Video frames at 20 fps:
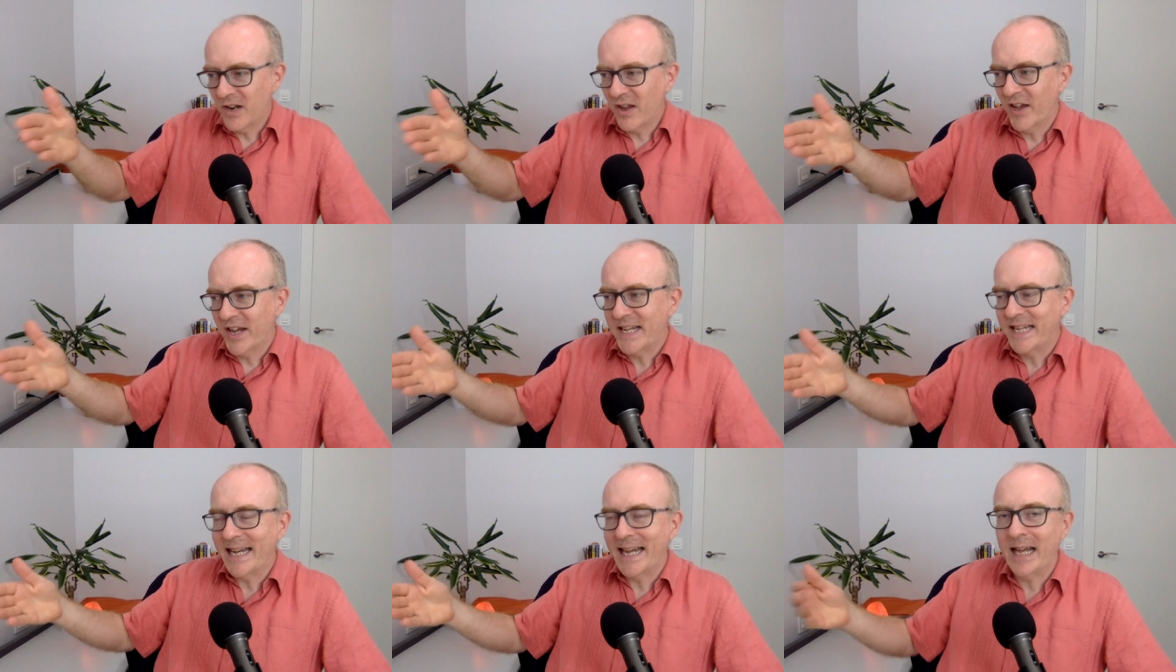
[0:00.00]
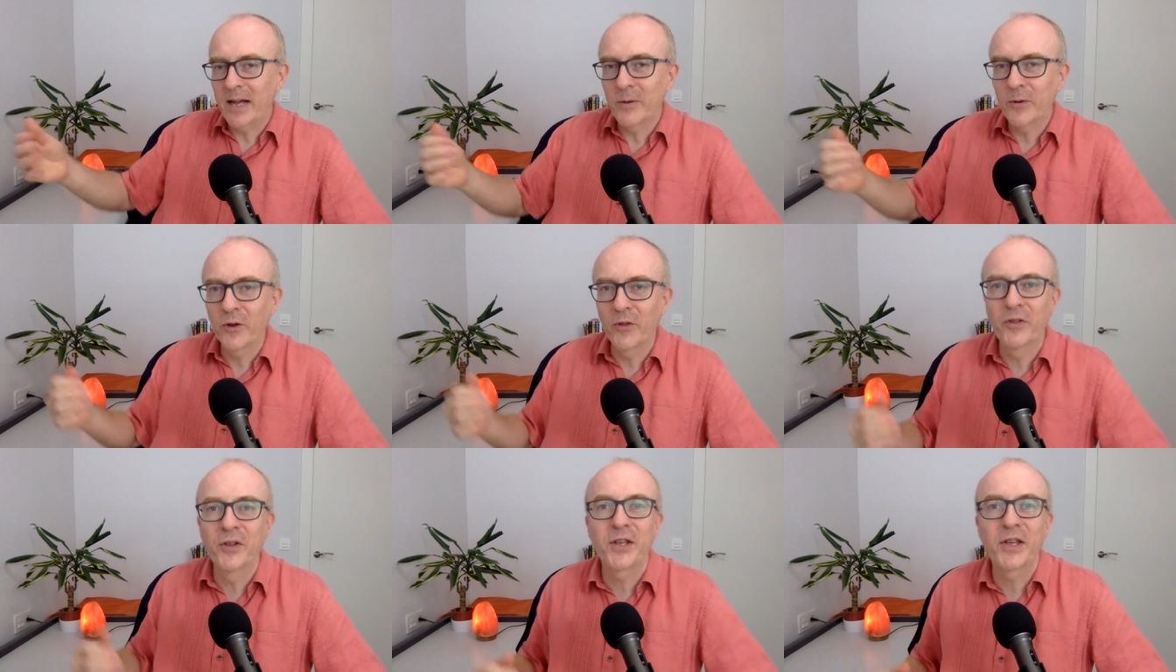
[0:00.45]
lie
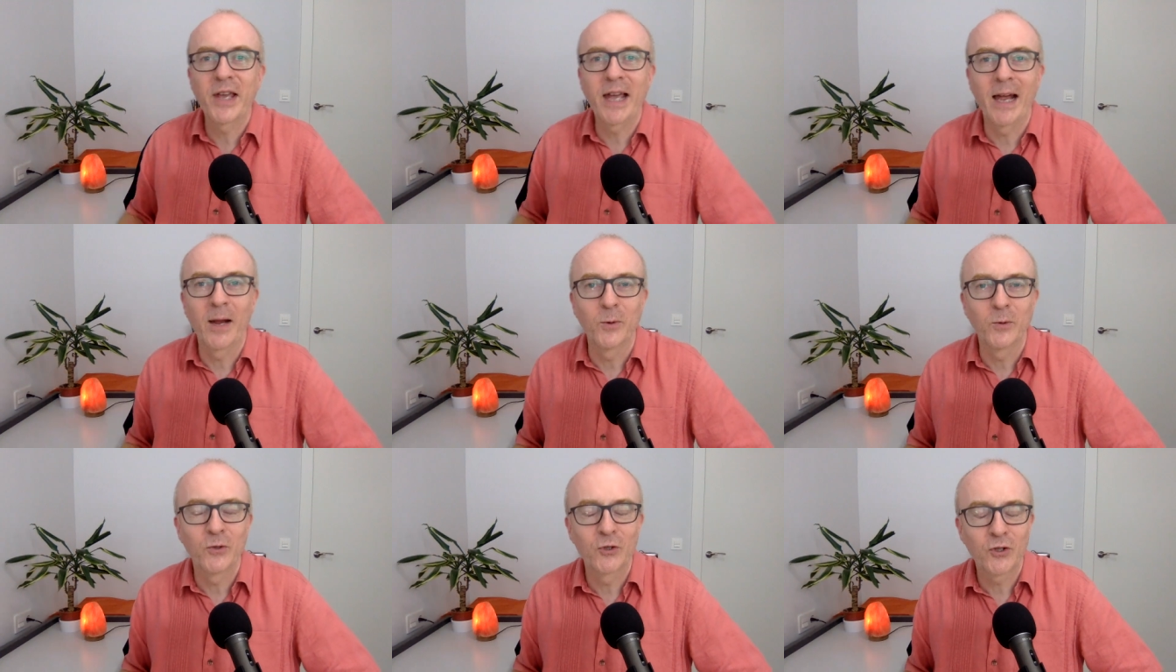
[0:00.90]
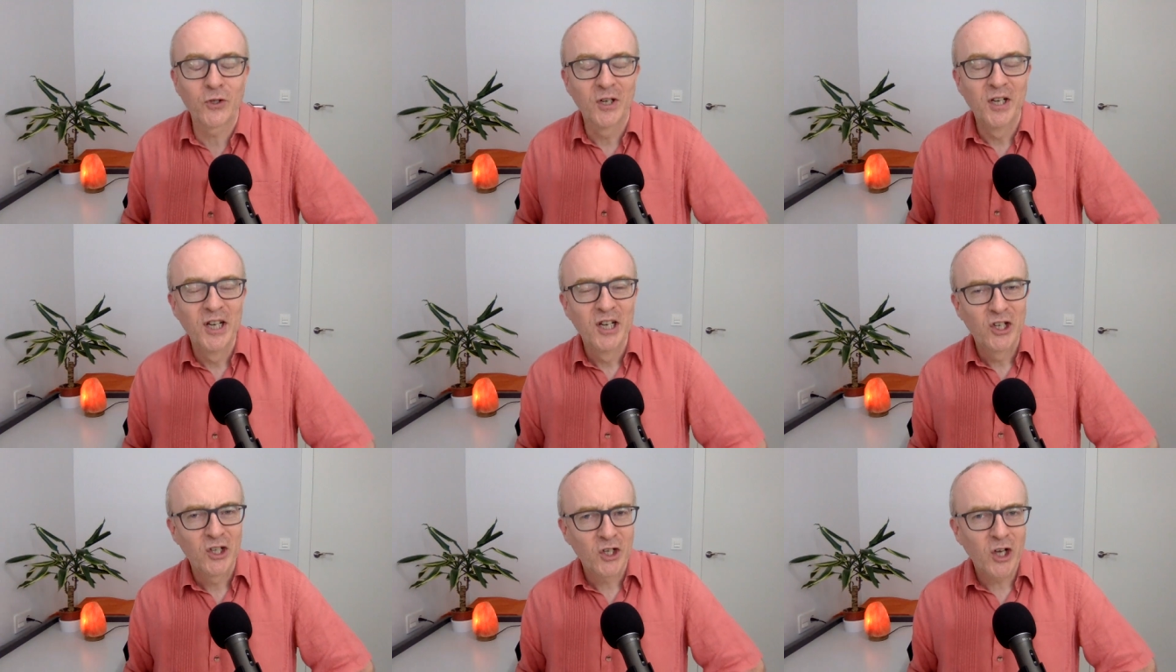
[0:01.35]
down on the couch.
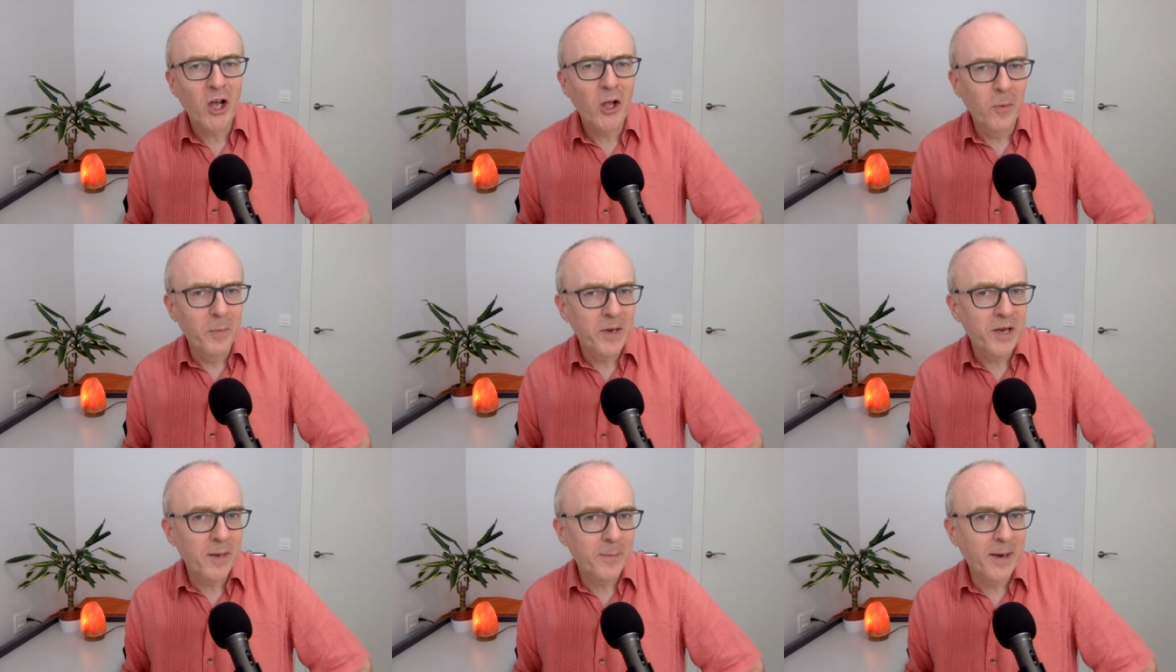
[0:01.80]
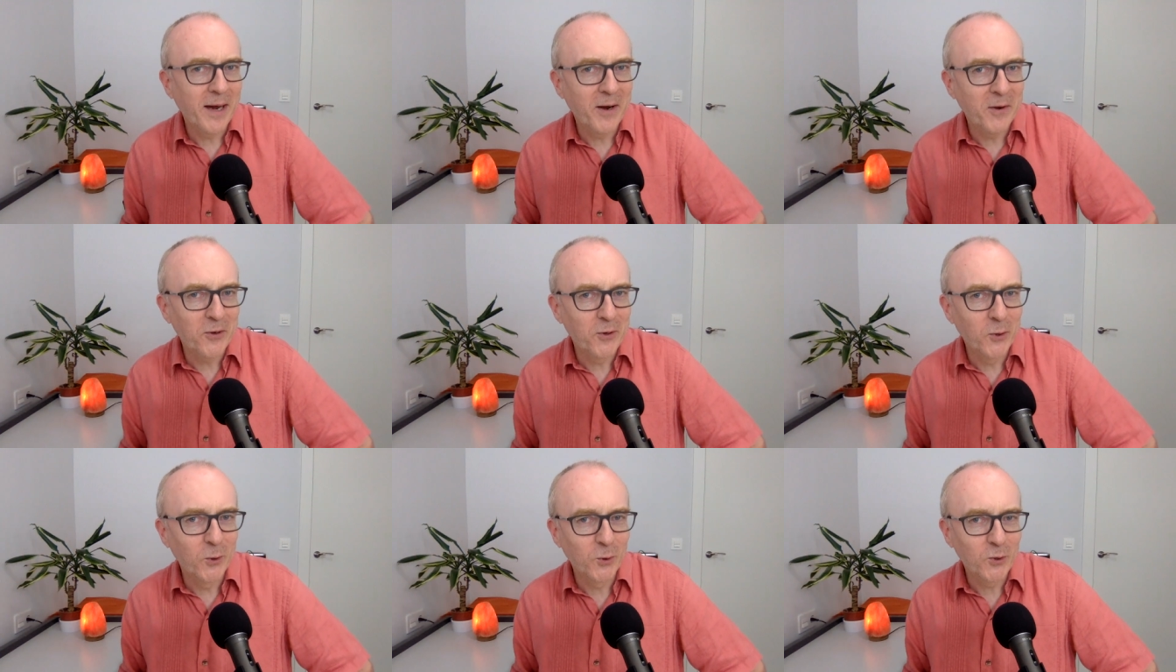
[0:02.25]
Tell me
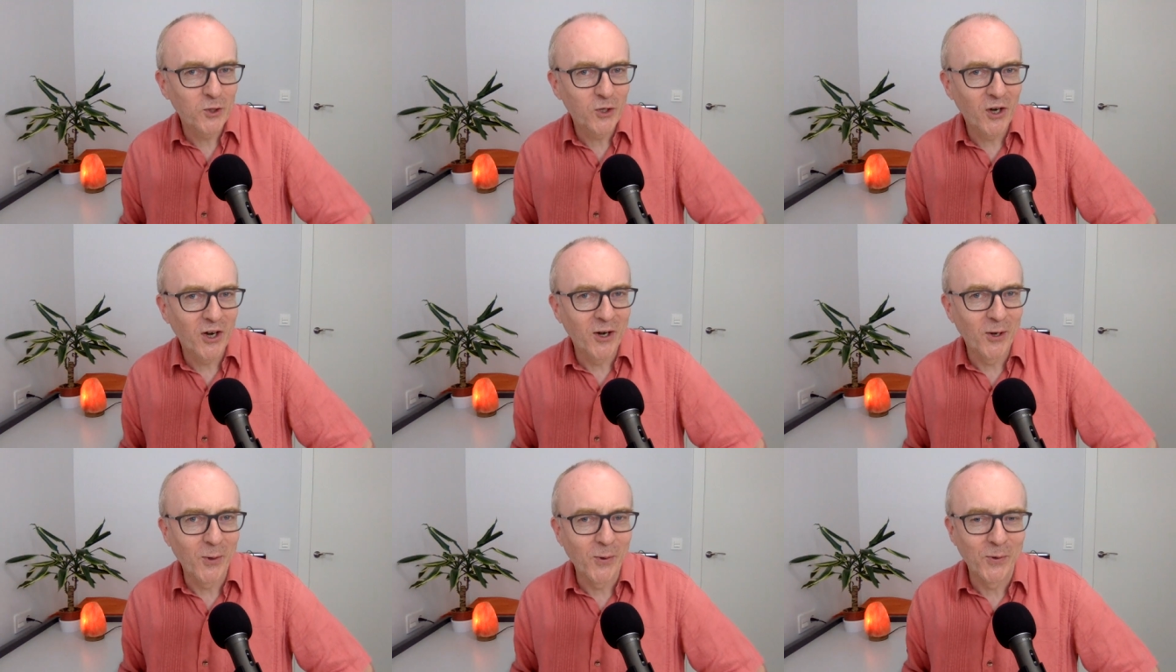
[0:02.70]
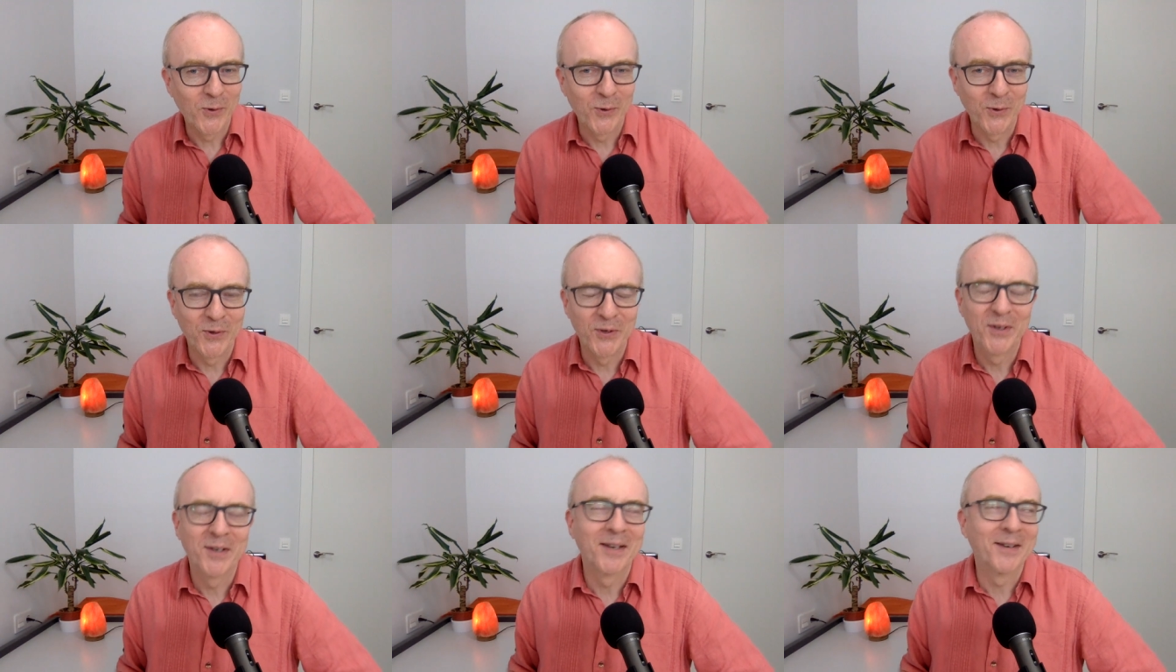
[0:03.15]
about your
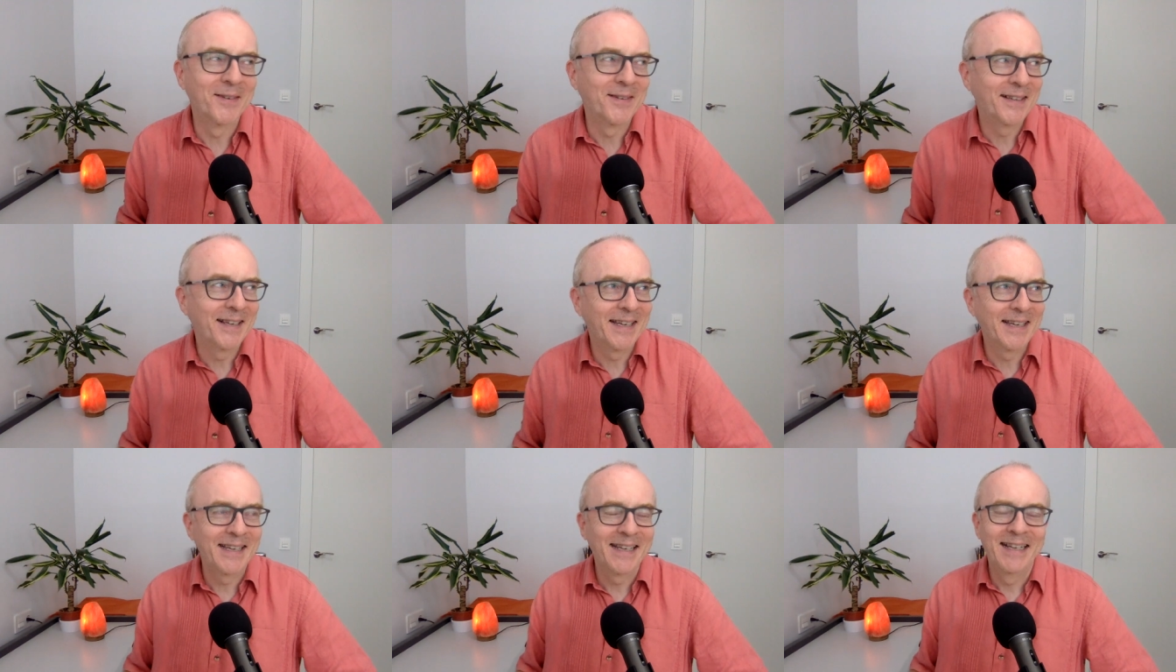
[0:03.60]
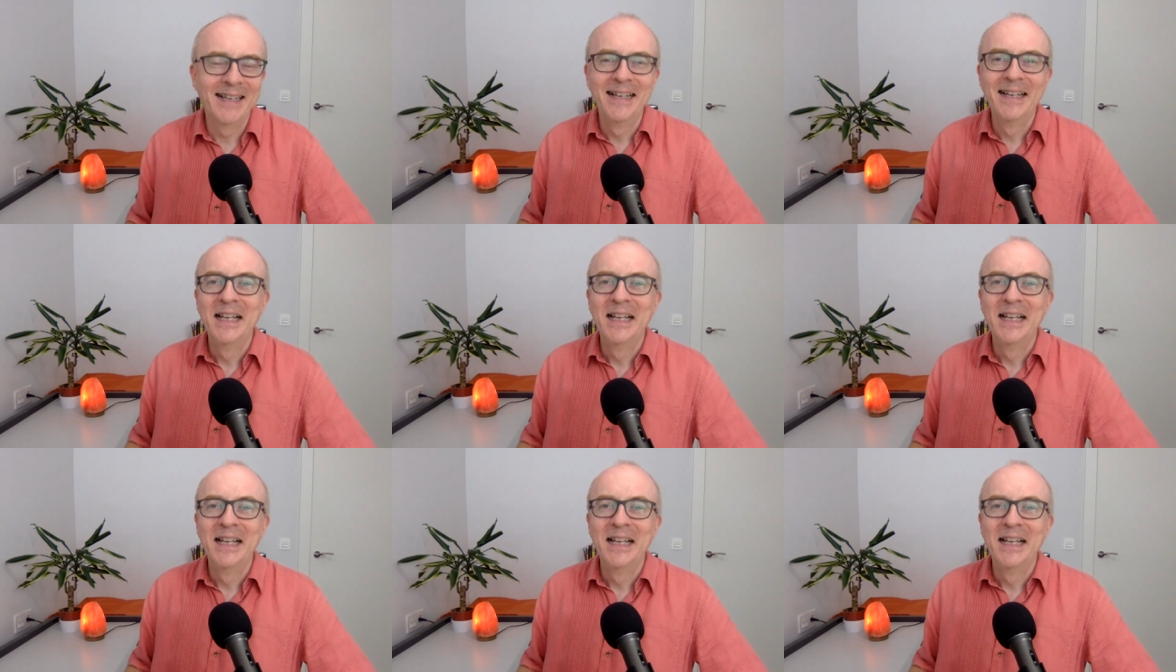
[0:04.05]
childhood, okay?